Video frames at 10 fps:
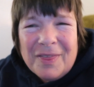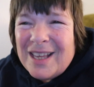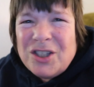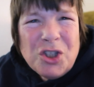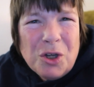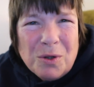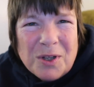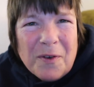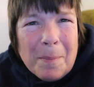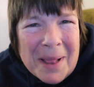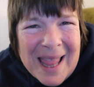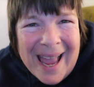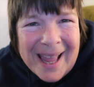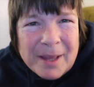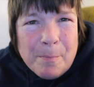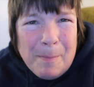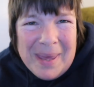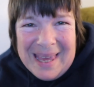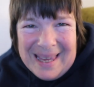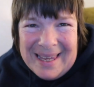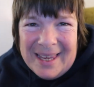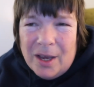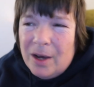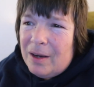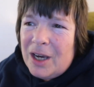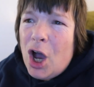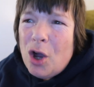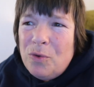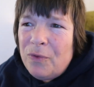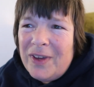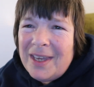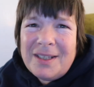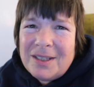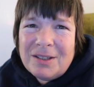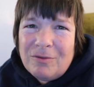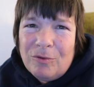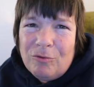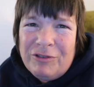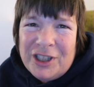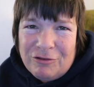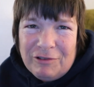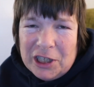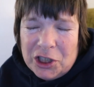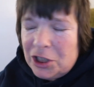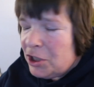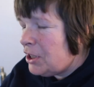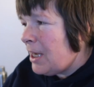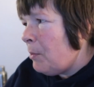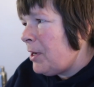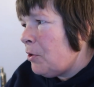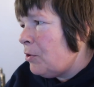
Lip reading: There's news of a plan B COVID restrictions going